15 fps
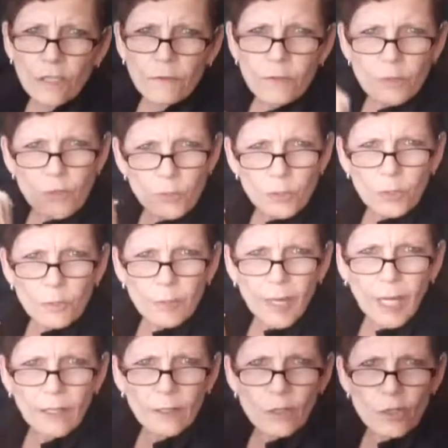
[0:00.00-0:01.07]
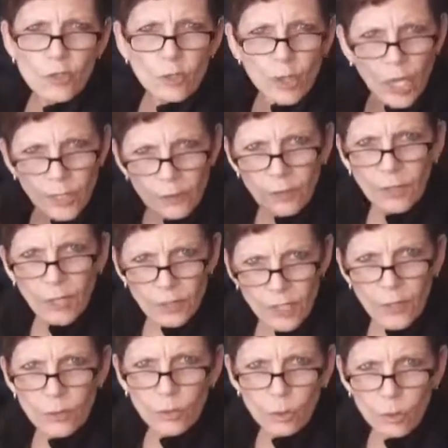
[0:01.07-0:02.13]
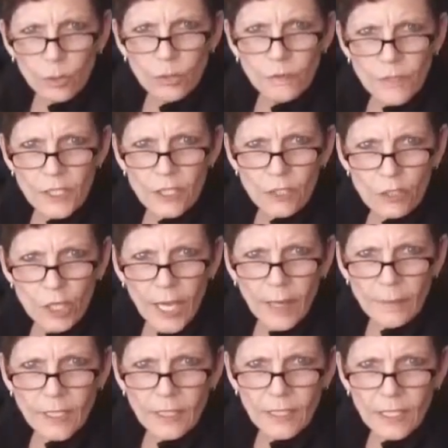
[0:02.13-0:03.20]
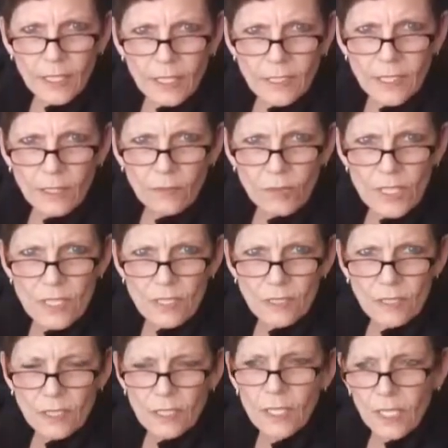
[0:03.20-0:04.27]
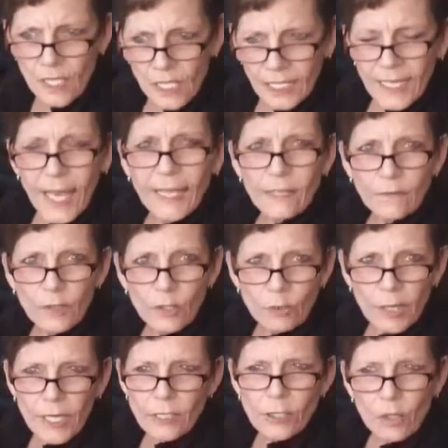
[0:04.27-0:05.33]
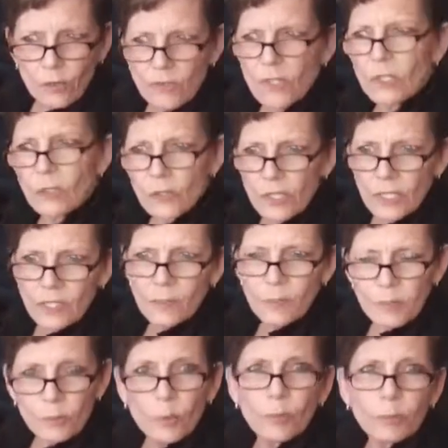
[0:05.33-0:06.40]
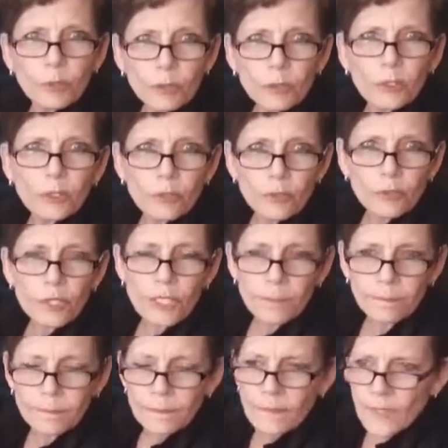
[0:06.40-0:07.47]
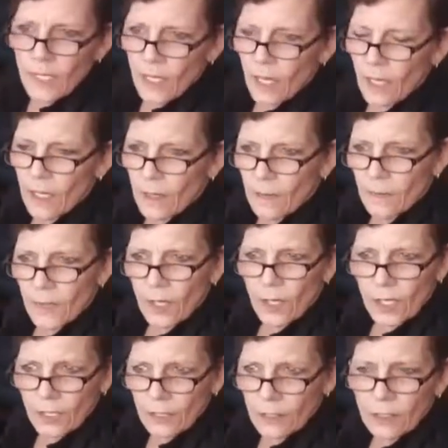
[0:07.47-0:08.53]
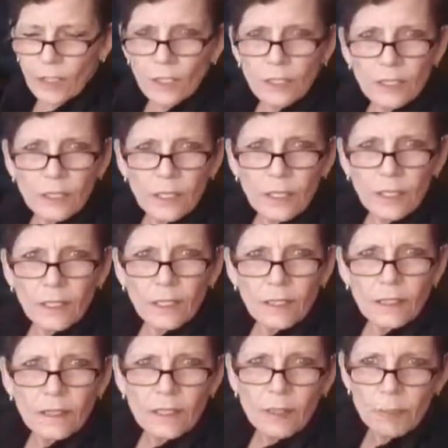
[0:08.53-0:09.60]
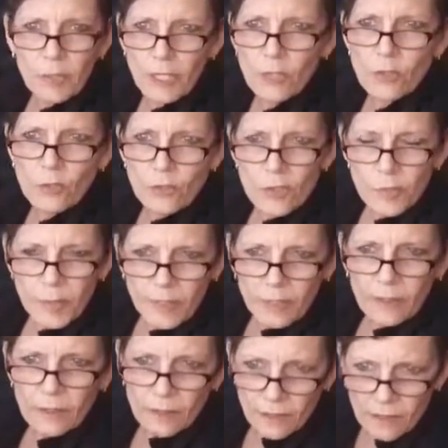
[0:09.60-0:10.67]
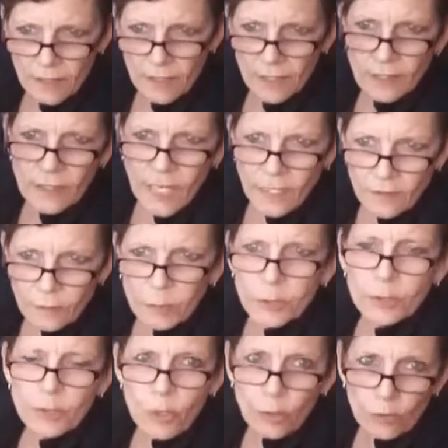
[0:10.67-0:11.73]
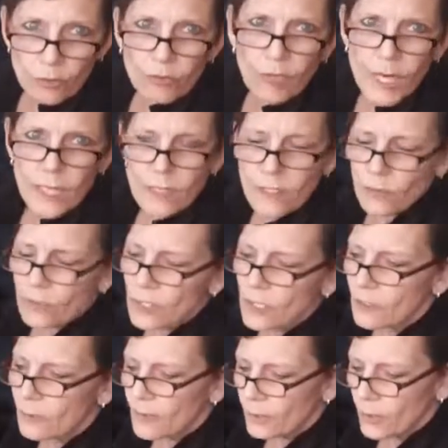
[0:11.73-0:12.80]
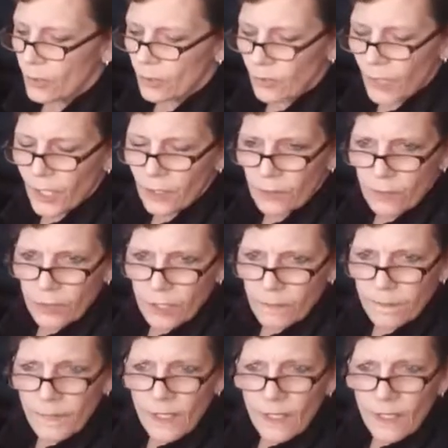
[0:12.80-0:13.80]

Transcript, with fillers: If you scroll back, there's an, another old vintage cabinet that I had done recently, kind of in gray tones. It looks a little bit more blue and cream um, on on uh, the pictures, but it's it's kind of blue tone gray, so it's a little bit more gray and cream.